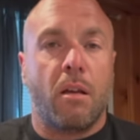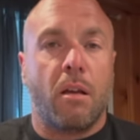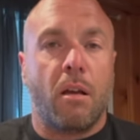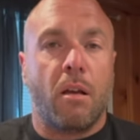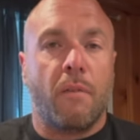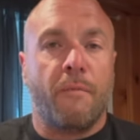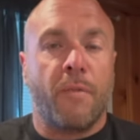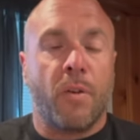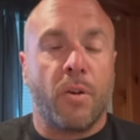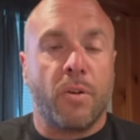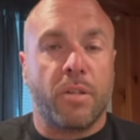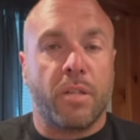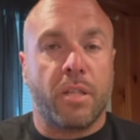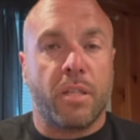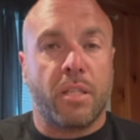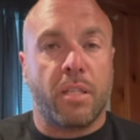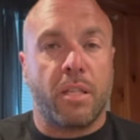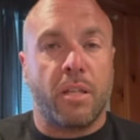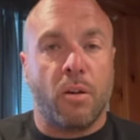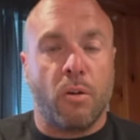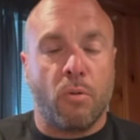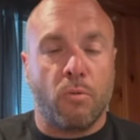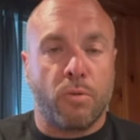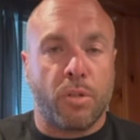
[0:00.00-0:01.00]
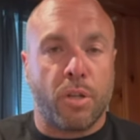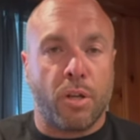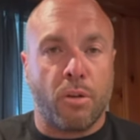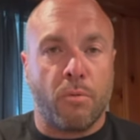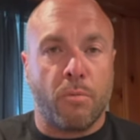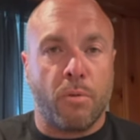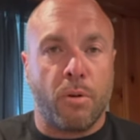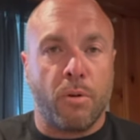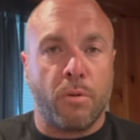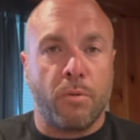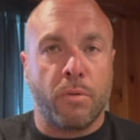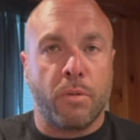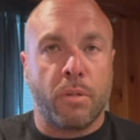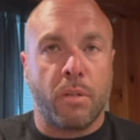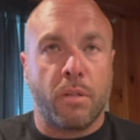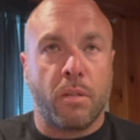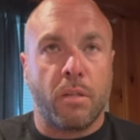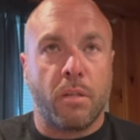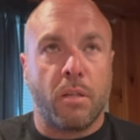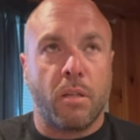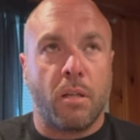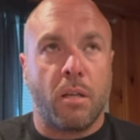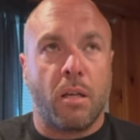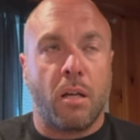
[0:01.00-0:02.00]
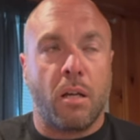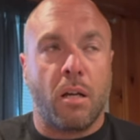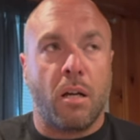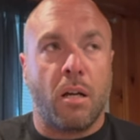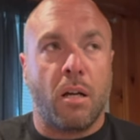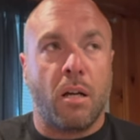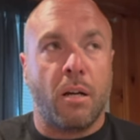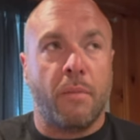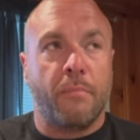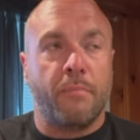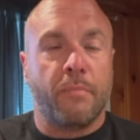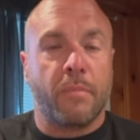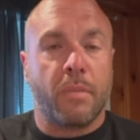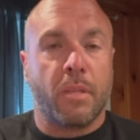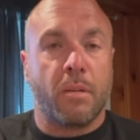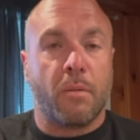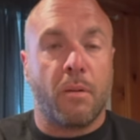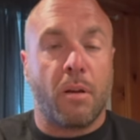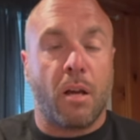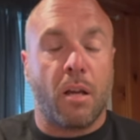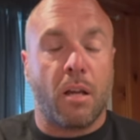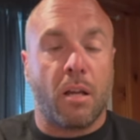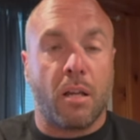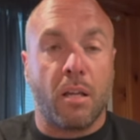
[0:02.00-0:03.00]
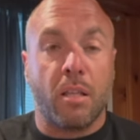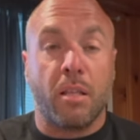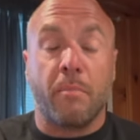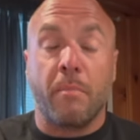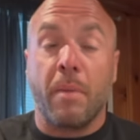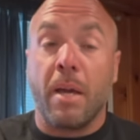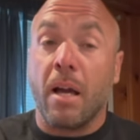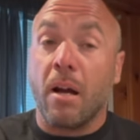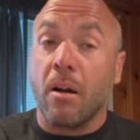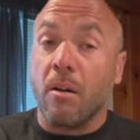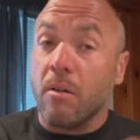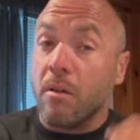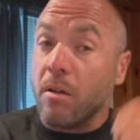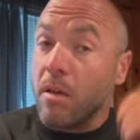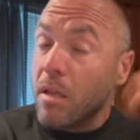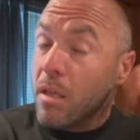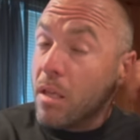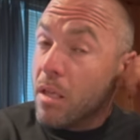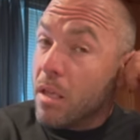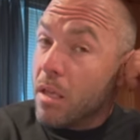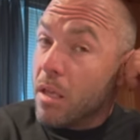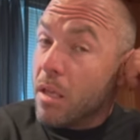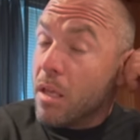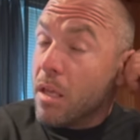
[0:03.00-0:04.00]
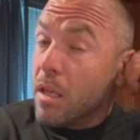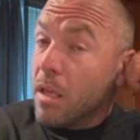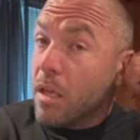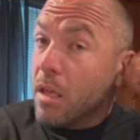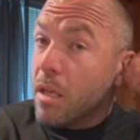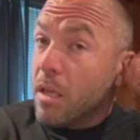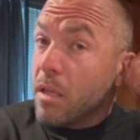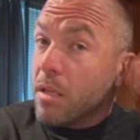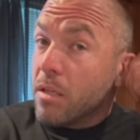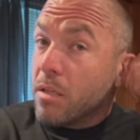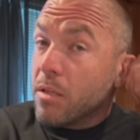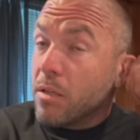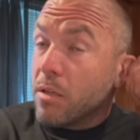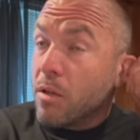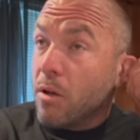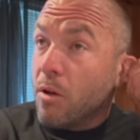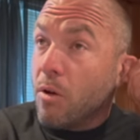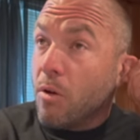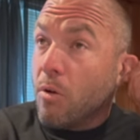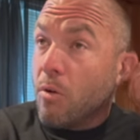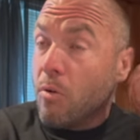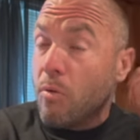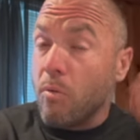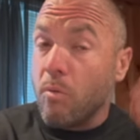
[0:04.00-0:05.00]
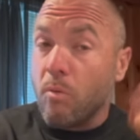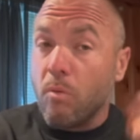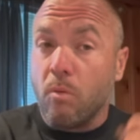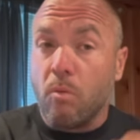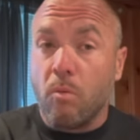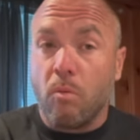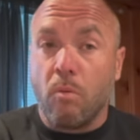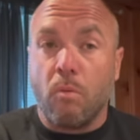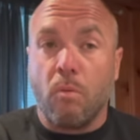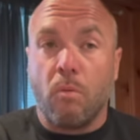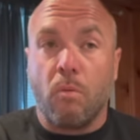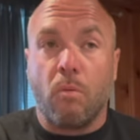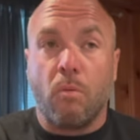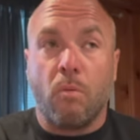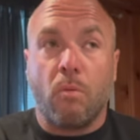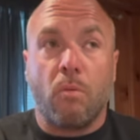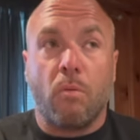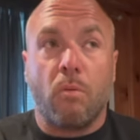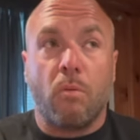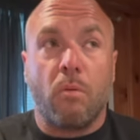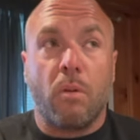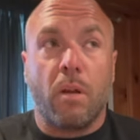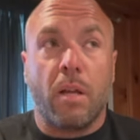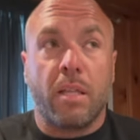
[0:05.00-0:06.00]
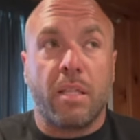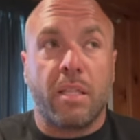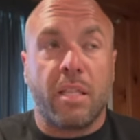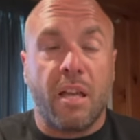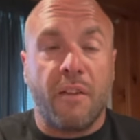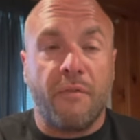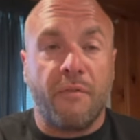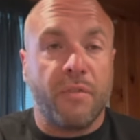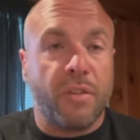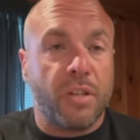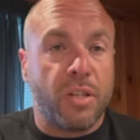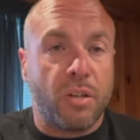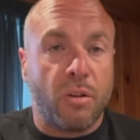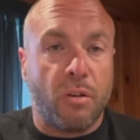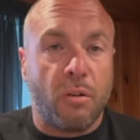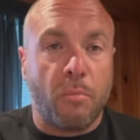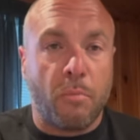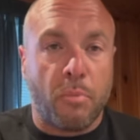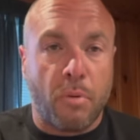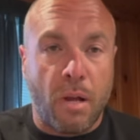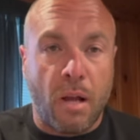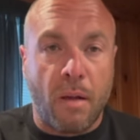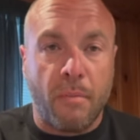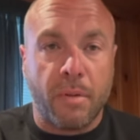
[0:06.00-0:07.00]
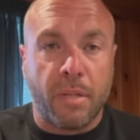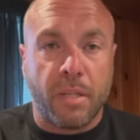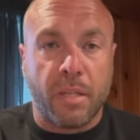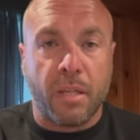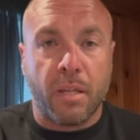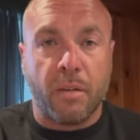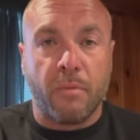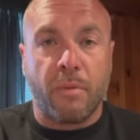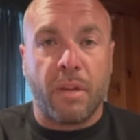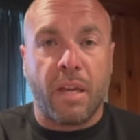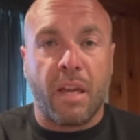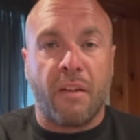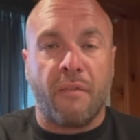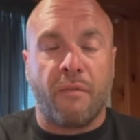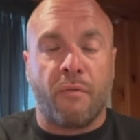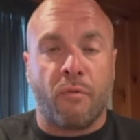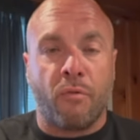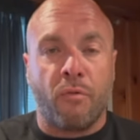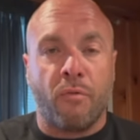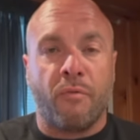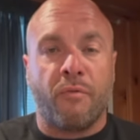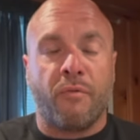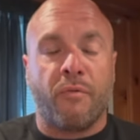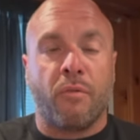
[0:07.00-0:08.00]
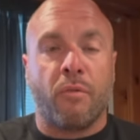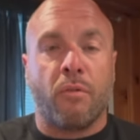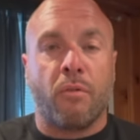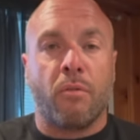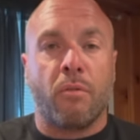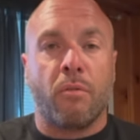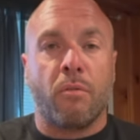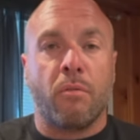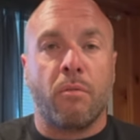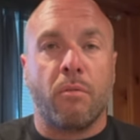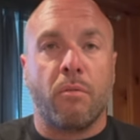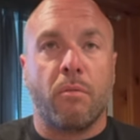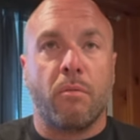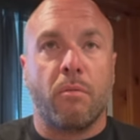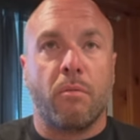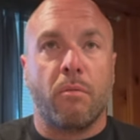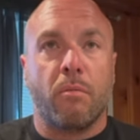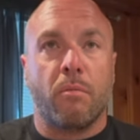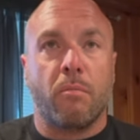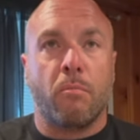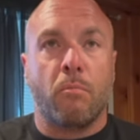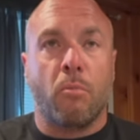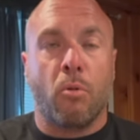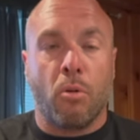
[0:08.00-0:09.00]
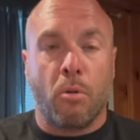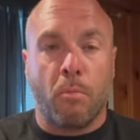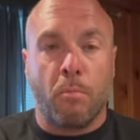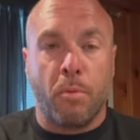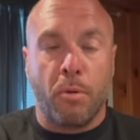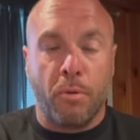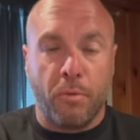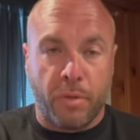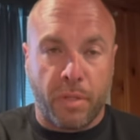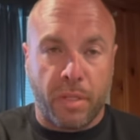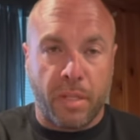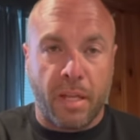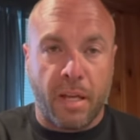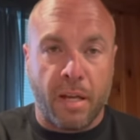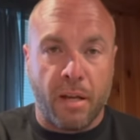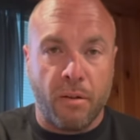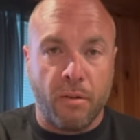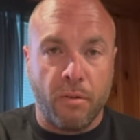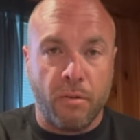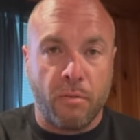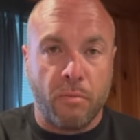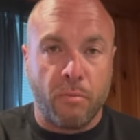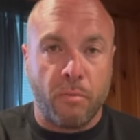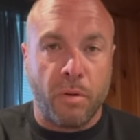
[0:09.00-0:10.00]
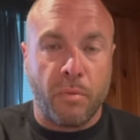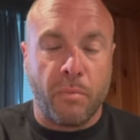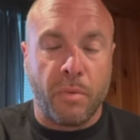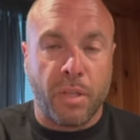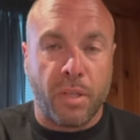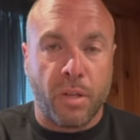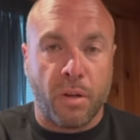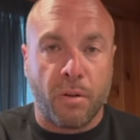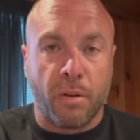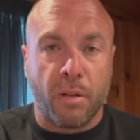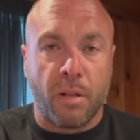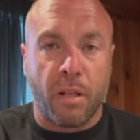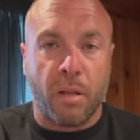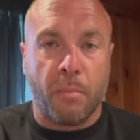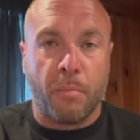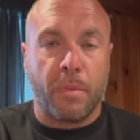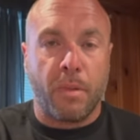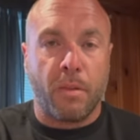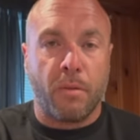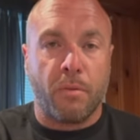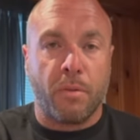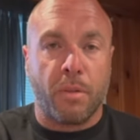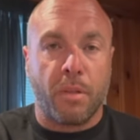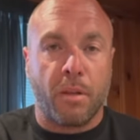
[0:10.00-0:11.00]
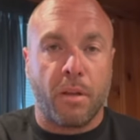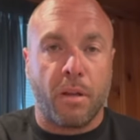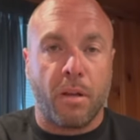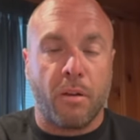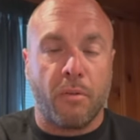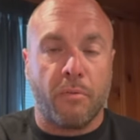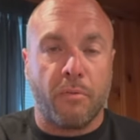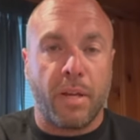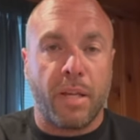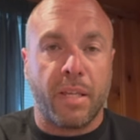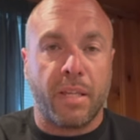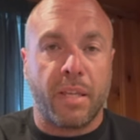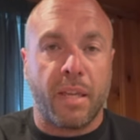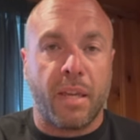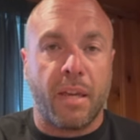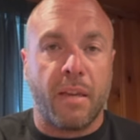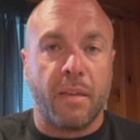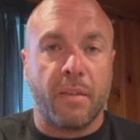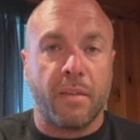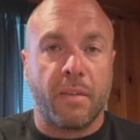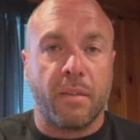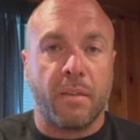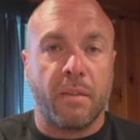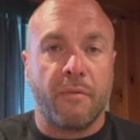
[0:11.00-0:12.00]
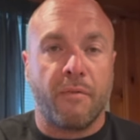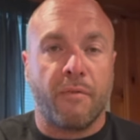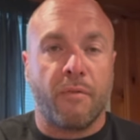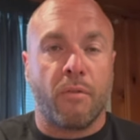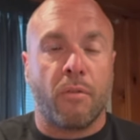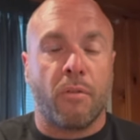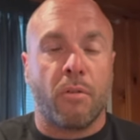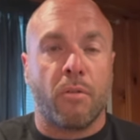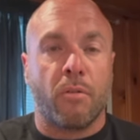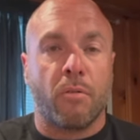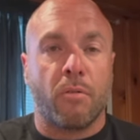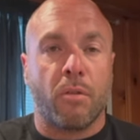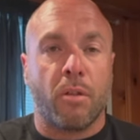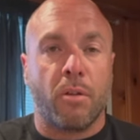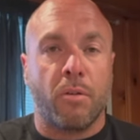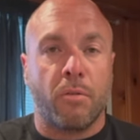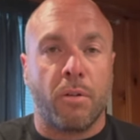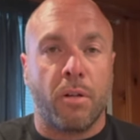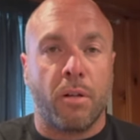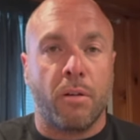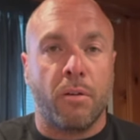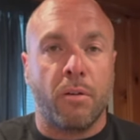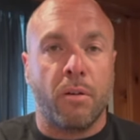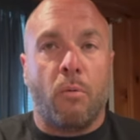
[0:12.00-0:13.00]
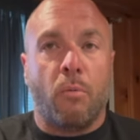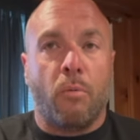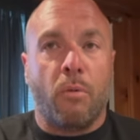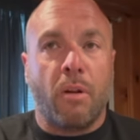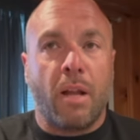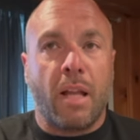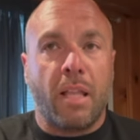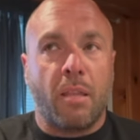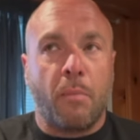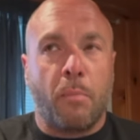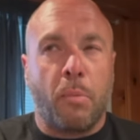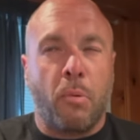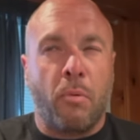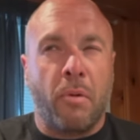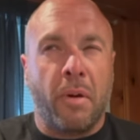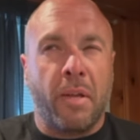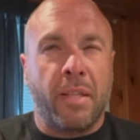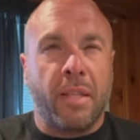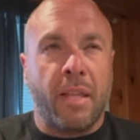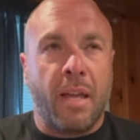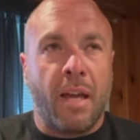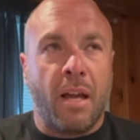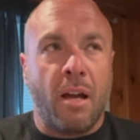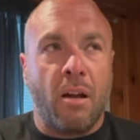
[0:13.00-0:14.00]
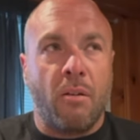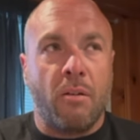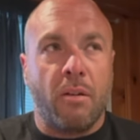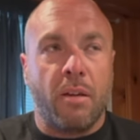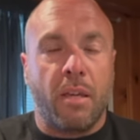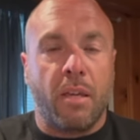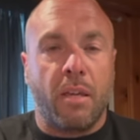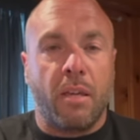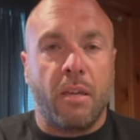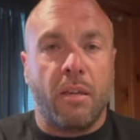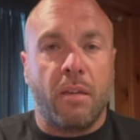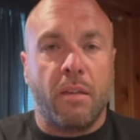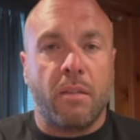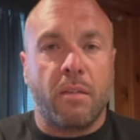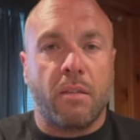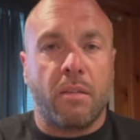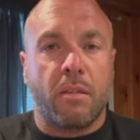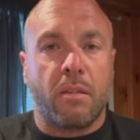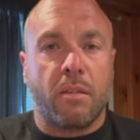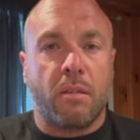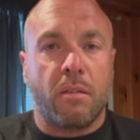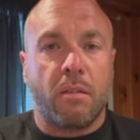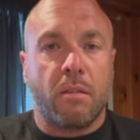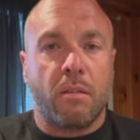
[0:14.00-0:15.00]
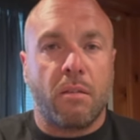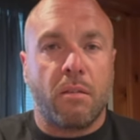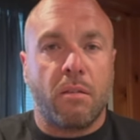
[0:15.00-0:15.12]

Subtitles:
versus the old turbos, a good amount. So it's definitely showing promising. We have room for more boost now when we turn it up on the race gas for Lodo. We're at the point now is